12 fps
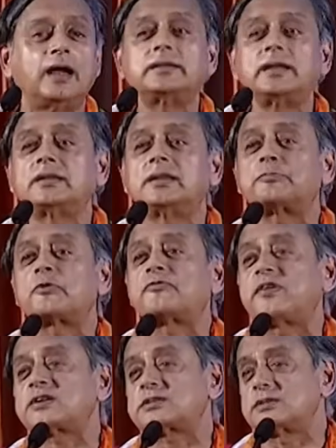and then the
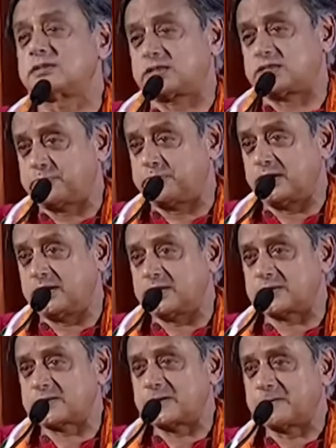profession
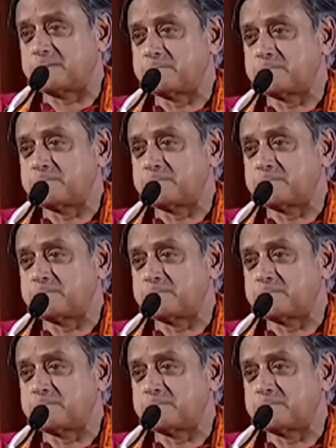disappears?